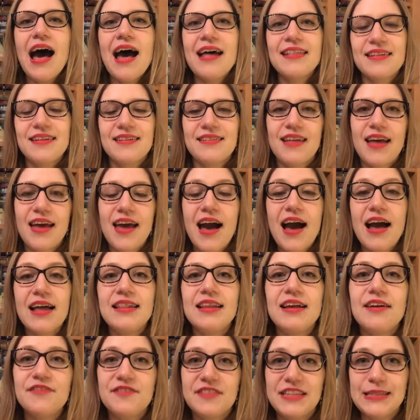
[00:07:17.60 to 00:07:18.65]
As I say, I
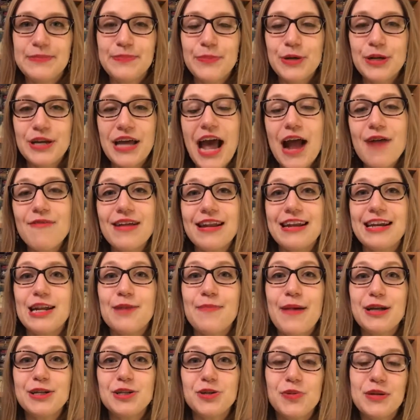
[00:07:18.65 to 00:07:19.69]
loved this book. I read it
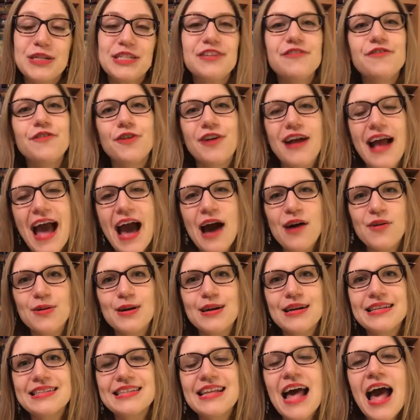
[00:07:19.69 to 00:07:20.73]
in about 24
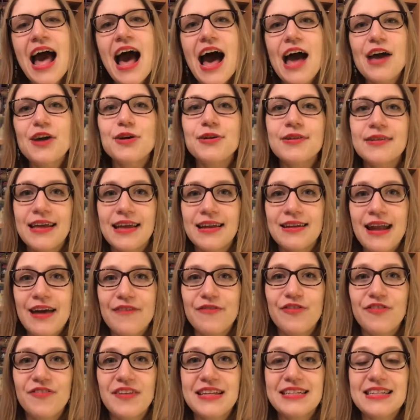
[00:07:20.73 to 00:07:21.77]
hours. I couldn't get
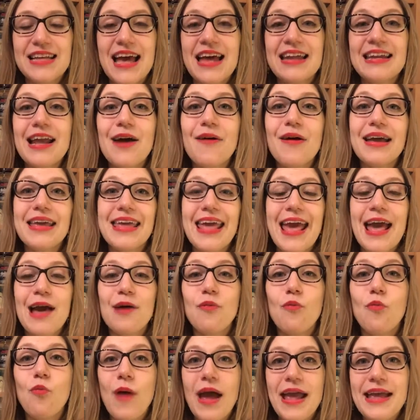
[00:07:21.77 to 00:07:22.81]
enough of it, and now I
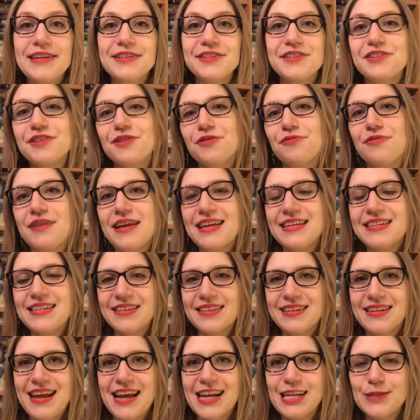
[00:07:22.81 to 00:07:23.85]
can't wait to read
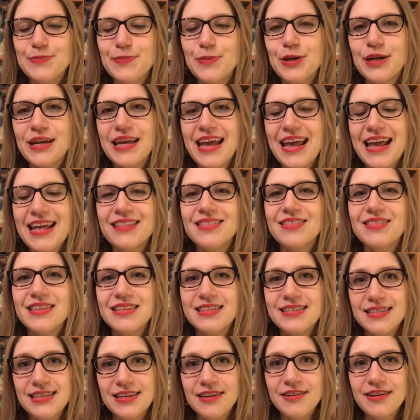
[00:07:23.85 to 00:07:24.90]
the next book in the
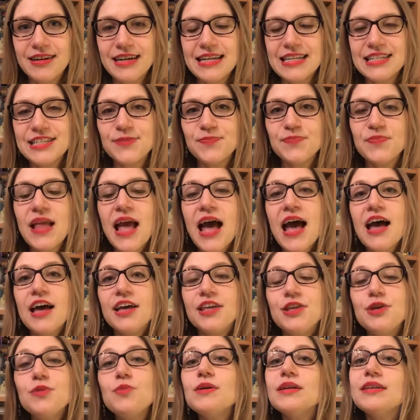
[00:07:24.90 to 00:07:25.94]
series.
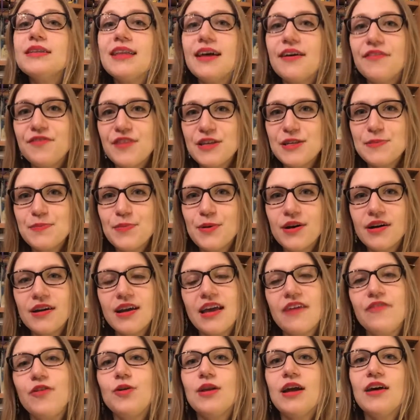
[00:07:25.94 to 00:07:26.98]
You will love this
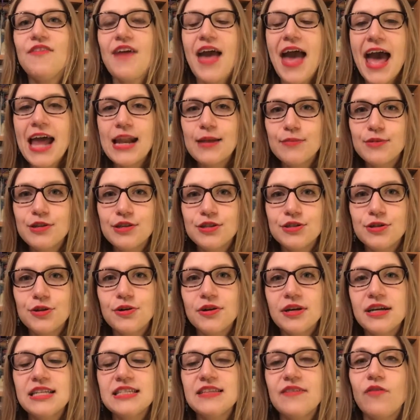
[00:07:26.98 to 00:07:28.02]
book if you love animal
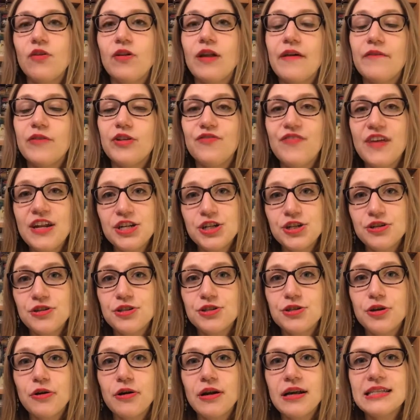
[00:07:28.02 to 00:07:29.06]
stories, if you love adventure
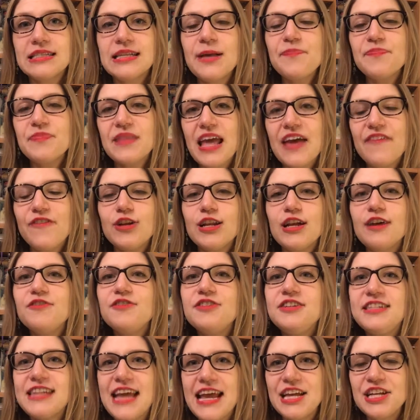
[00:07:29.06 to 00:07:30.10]
stories, if you
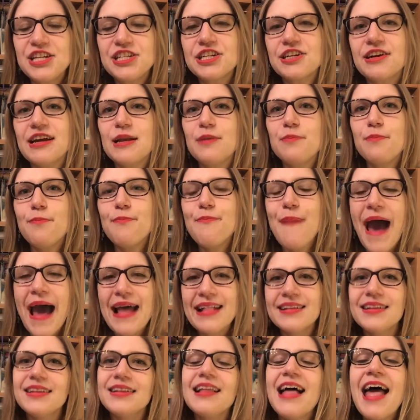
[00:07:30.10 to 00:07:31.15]
love danger and
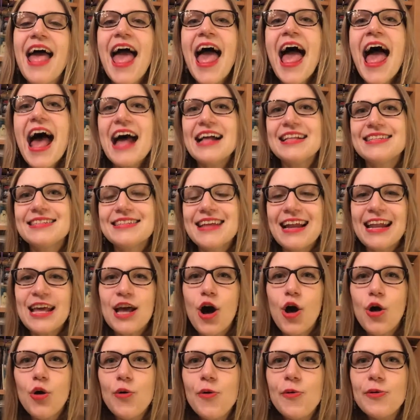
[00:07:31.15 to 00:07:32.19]
battle and
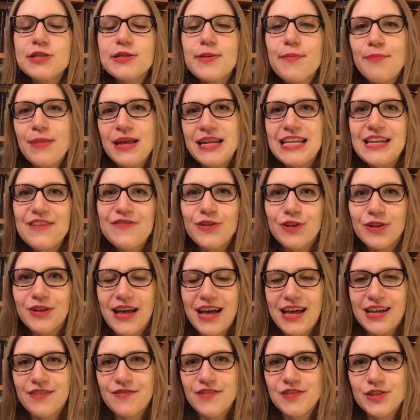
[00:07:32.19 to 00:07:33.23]
slightly old medieval
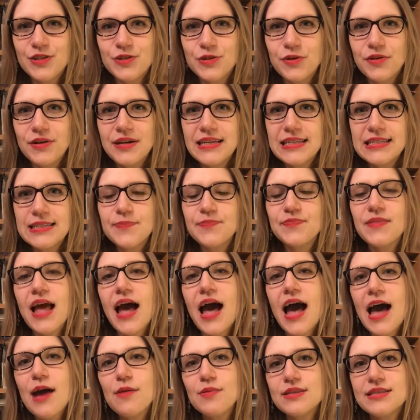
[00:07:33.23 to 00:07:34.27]
kind of stories.
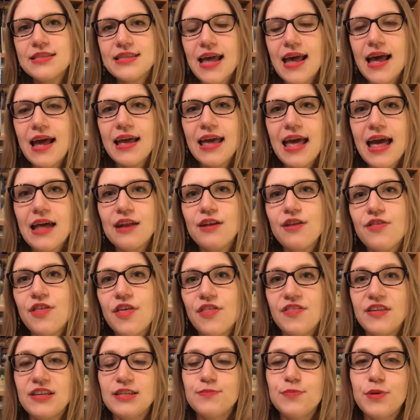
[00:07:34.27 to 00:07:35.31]
I would say again
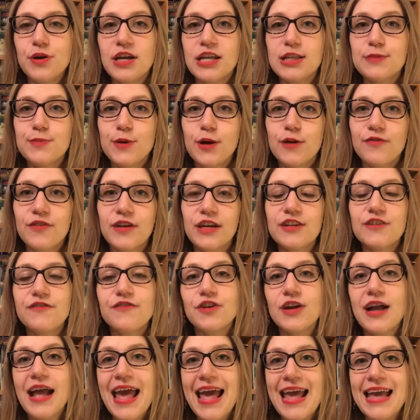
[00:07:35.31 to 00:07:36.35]
that this book is perfect
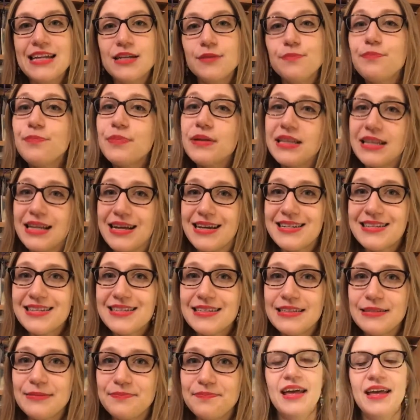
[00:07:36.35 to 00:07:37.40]
for 8
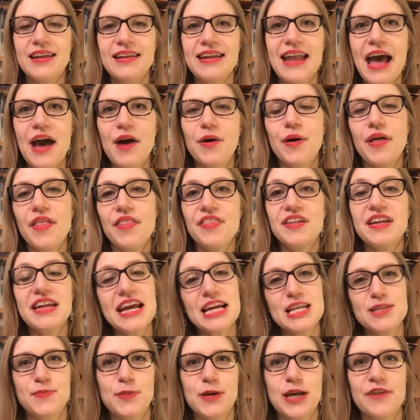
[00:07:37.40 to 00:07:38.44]
plus. Now, the
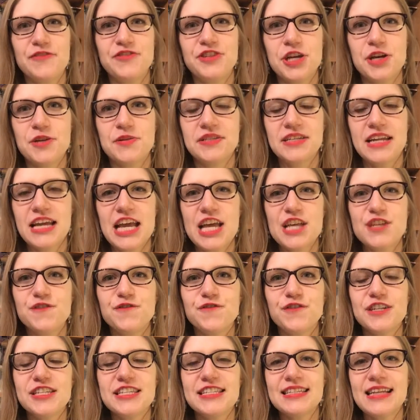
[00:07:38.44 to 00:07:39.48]
next book I've chosen is
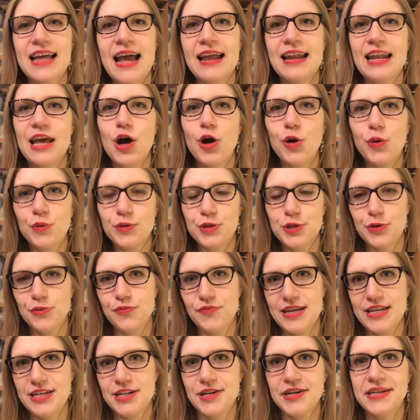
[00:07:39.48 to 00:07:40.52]
for slightly older
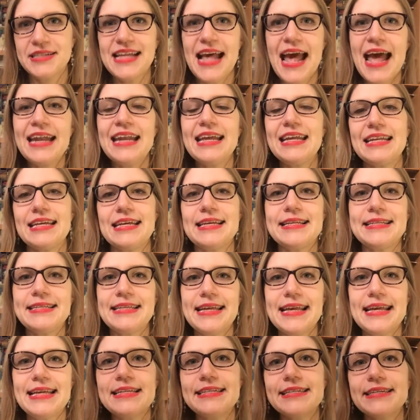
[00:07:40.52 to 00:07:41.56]
readers, and it
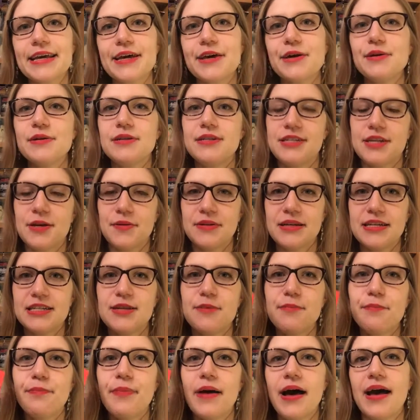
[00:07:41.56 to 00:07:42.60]
is Indigo
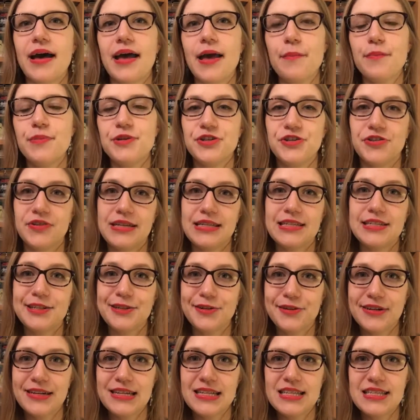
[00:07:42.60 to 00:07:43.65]
Donut by Patrice
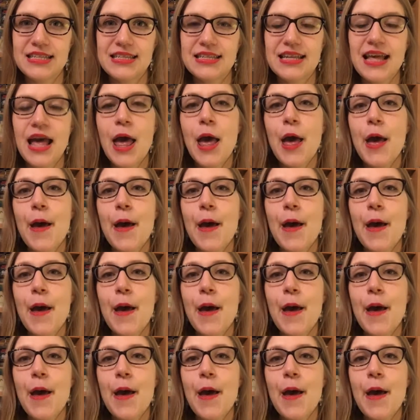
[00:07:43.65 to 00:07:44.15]
Lawrence.